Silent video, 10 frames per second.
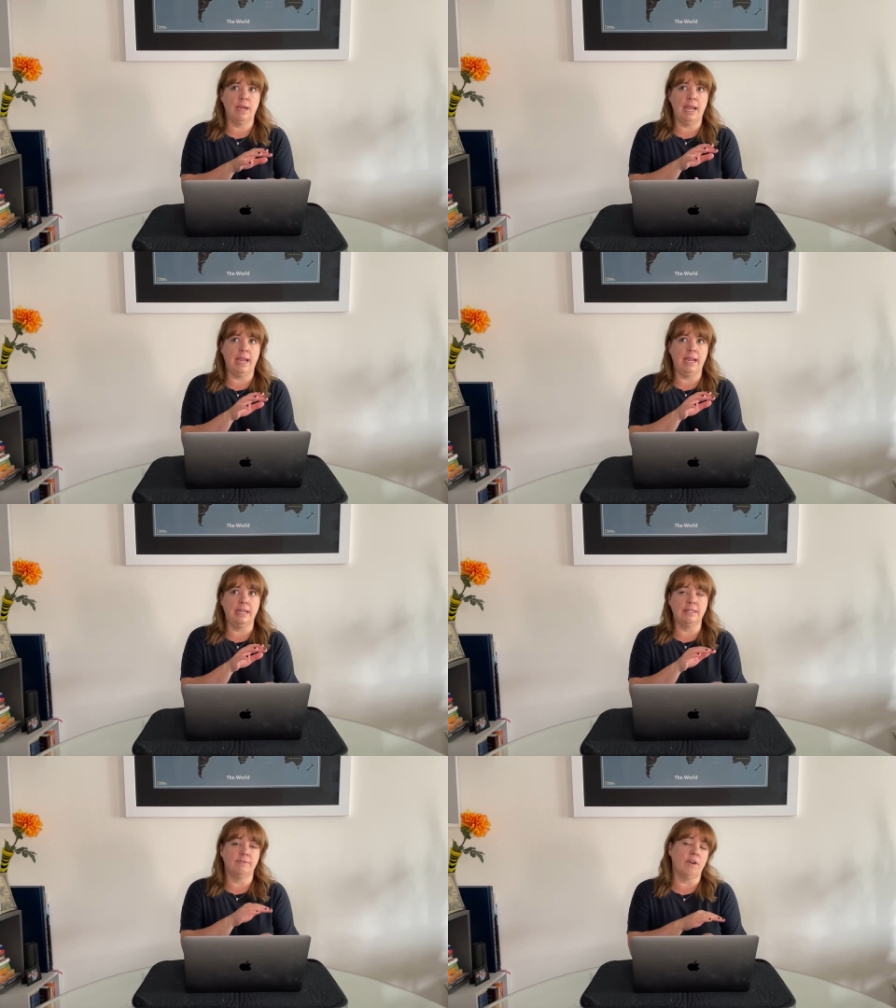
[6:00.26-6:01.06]
a
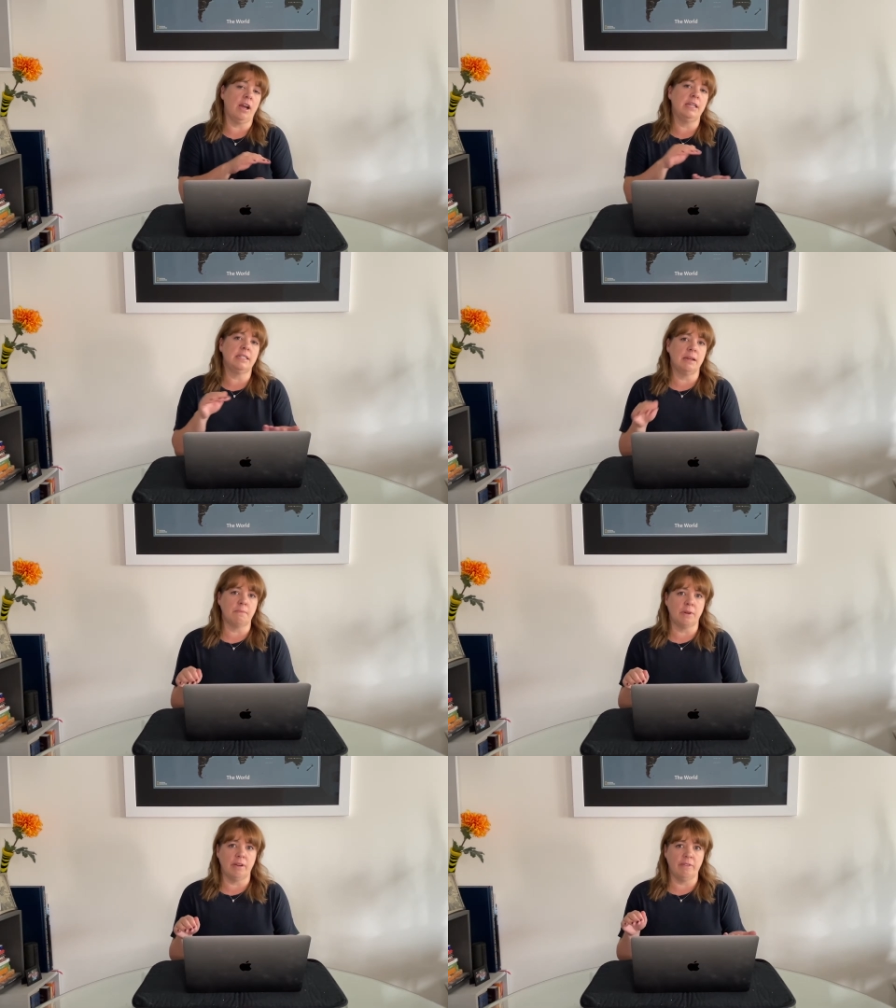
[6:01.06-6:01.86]
defined
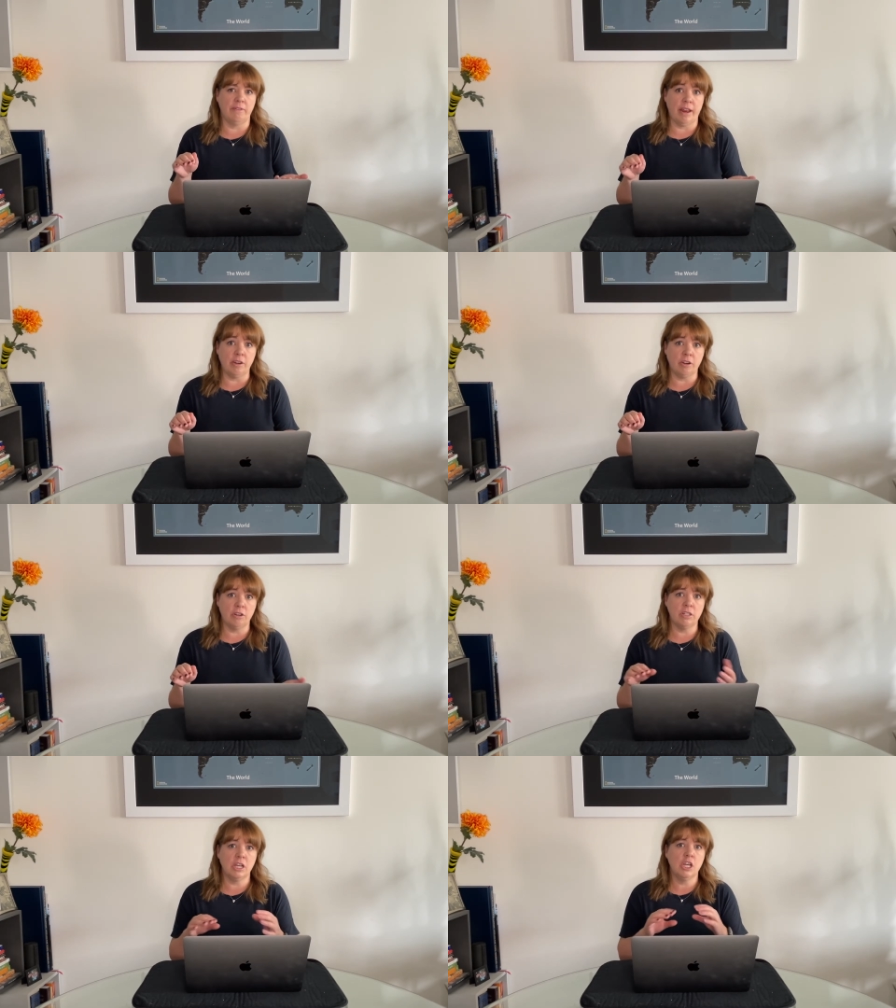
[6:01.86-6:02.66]
number of
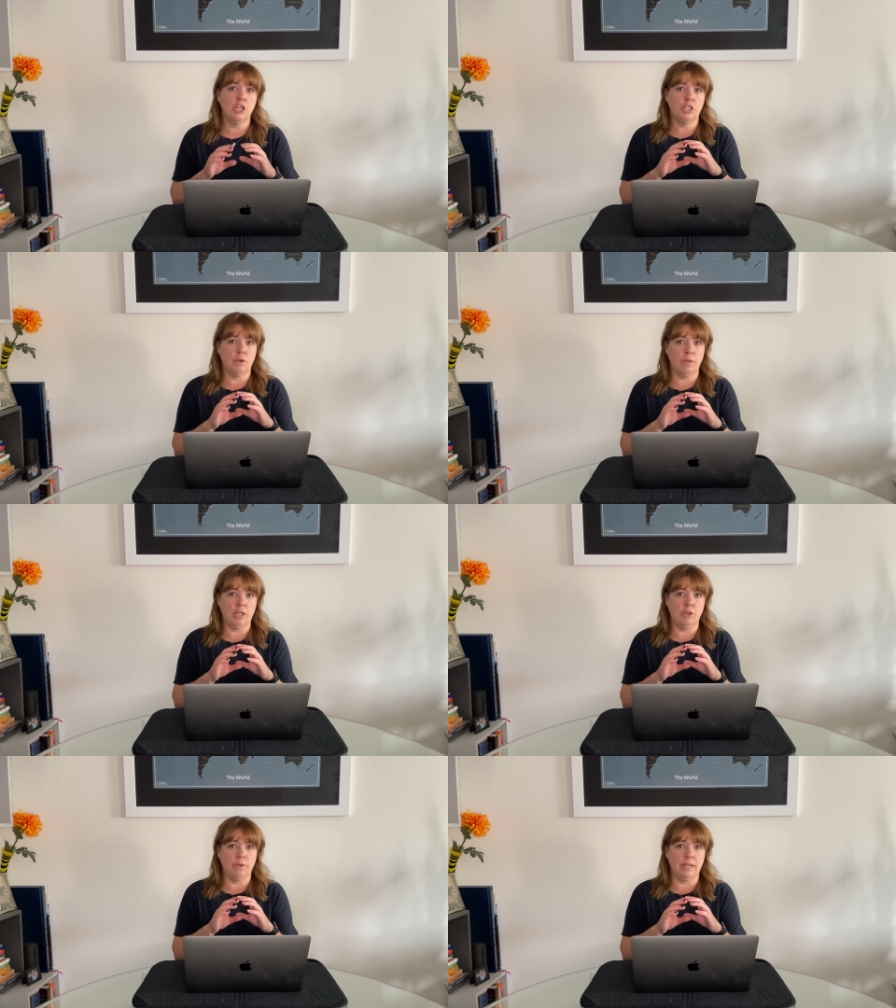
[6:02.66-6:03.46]
vendors so that
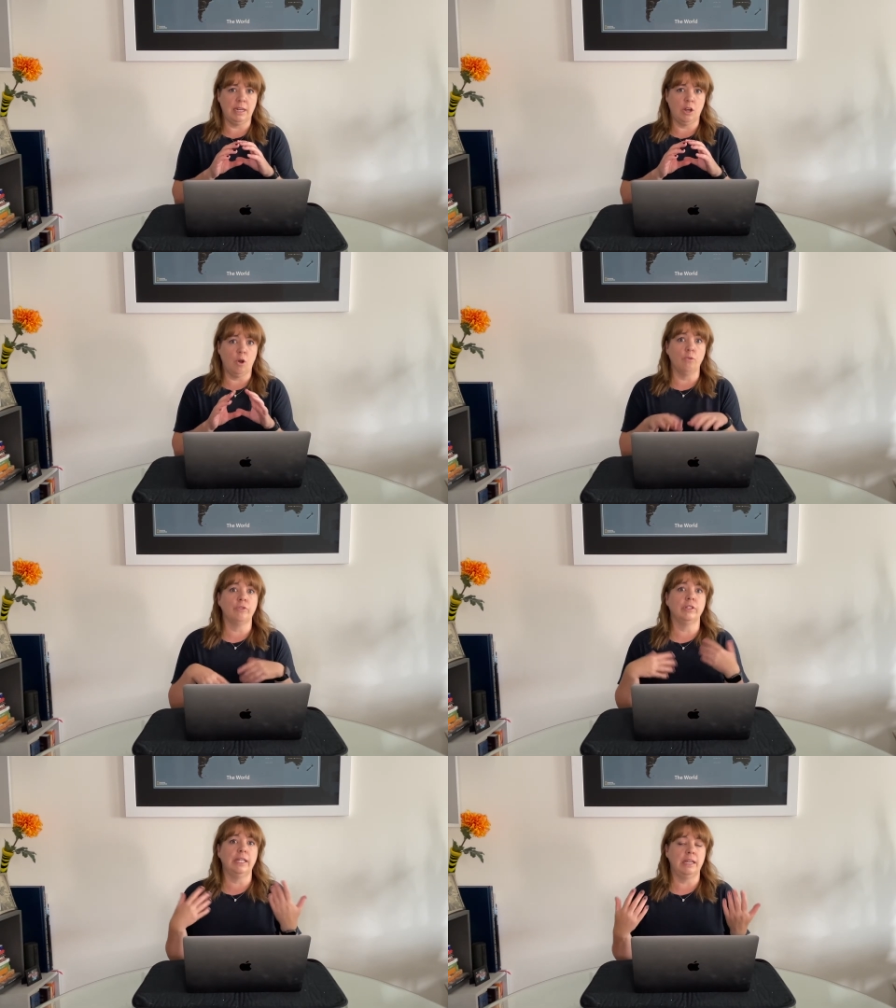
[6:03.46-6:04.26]
you can
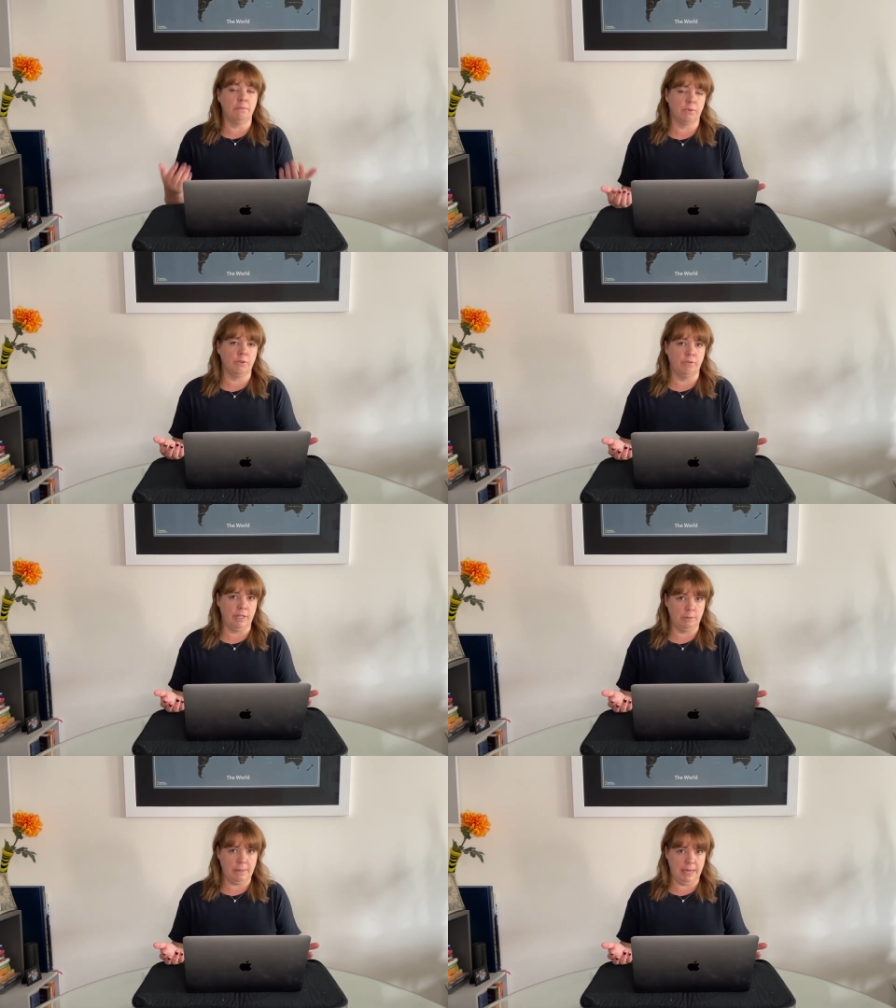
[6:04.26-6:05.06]
hopefully improve the
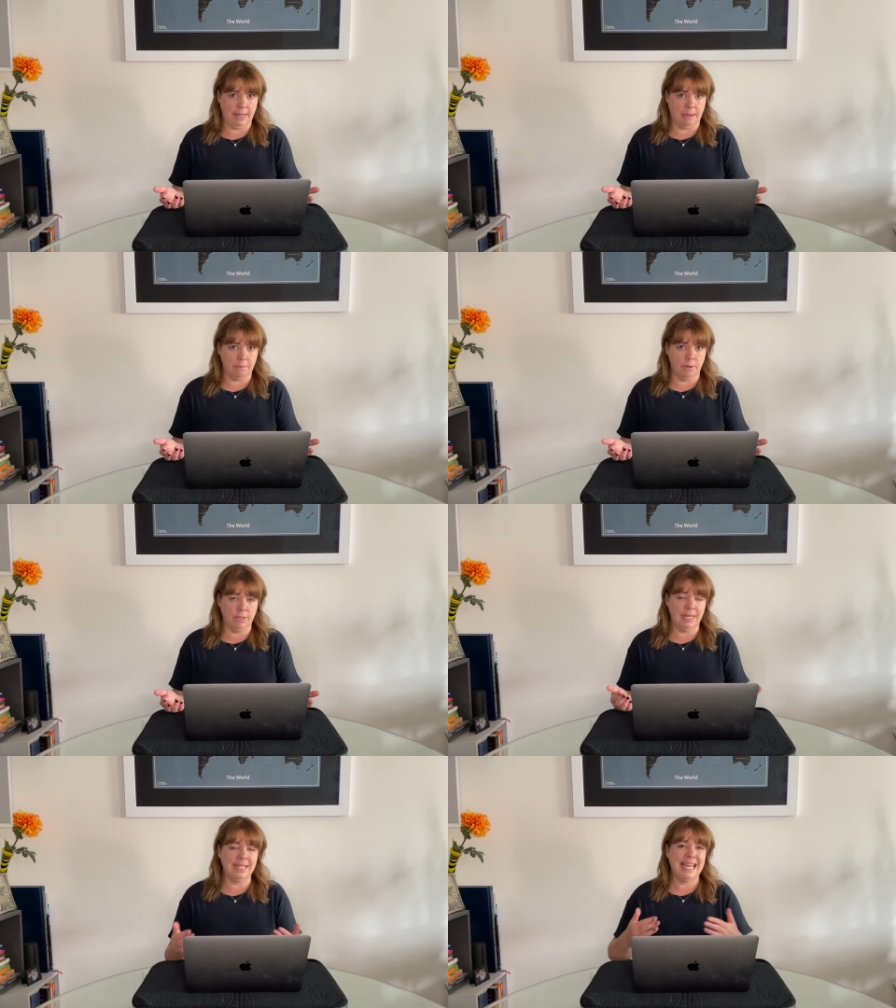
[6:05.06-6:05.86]
speed of that
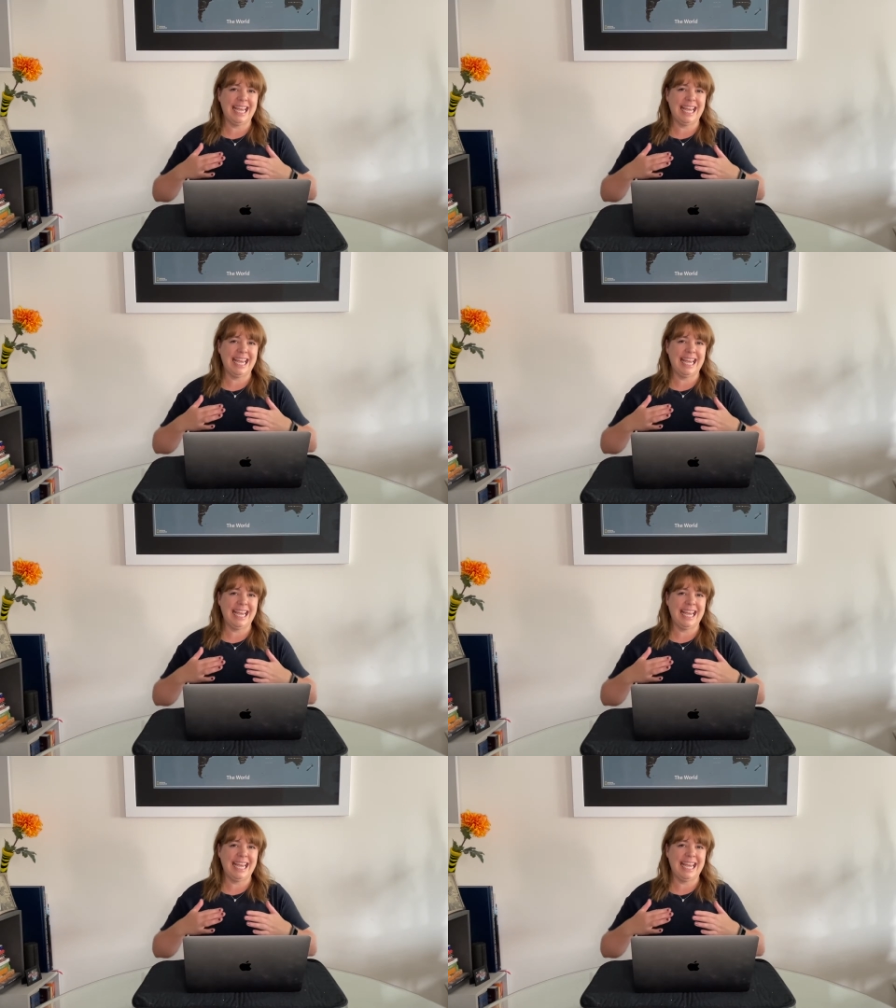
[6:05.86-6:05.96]
process.